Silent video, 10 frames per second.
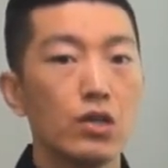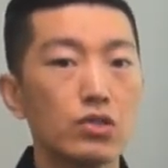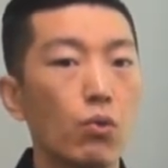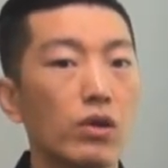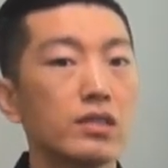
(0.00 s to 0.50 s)

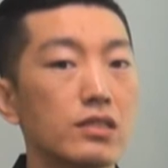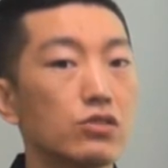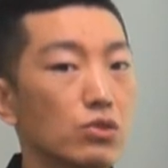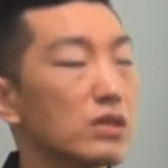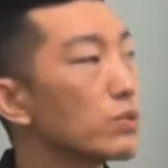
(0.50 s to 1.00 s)
So what is he
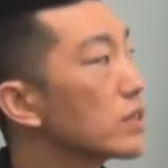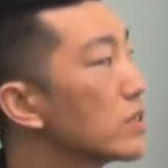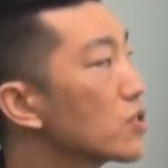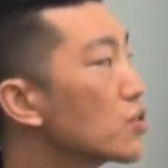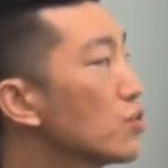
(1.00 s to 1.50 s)
doing with
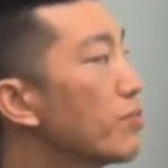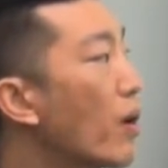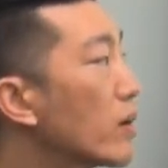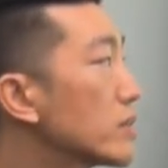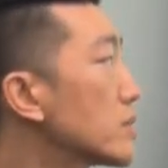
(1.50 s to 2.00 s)
these two
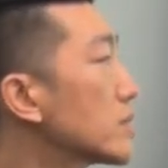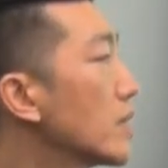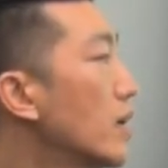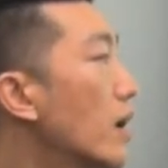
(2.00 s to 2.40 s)
parts